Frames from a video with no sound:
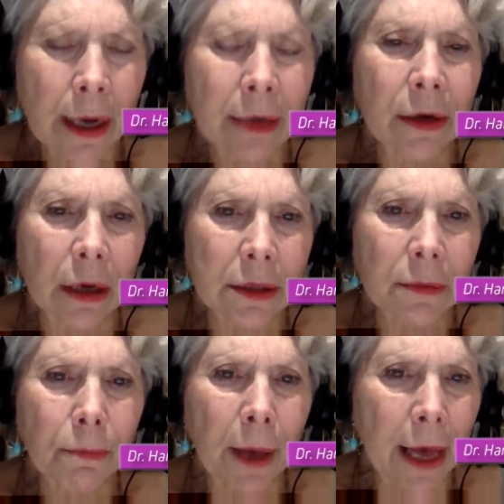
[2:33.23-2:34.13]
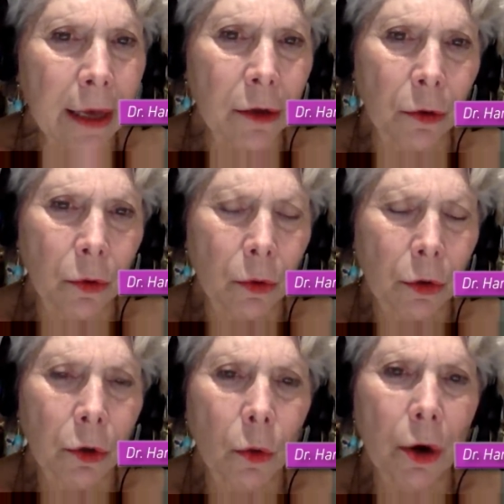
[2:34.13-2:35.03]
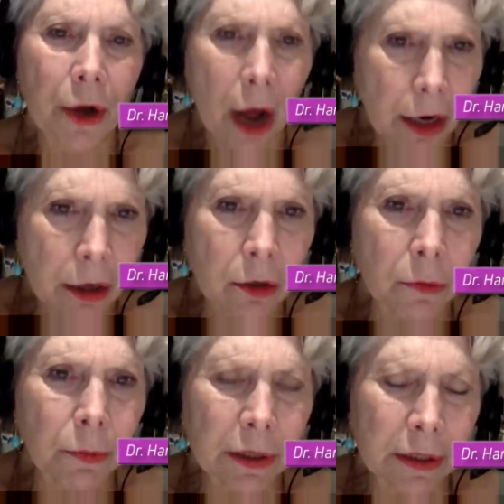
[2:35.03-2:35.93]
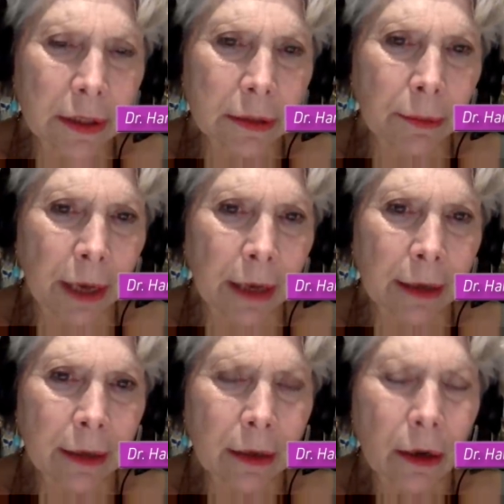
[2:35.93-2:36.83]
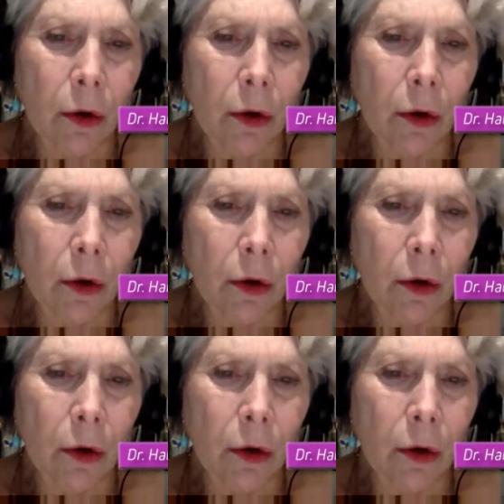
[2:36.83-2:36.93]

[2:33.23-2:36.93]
it doesn't pay you. You are not a good businessman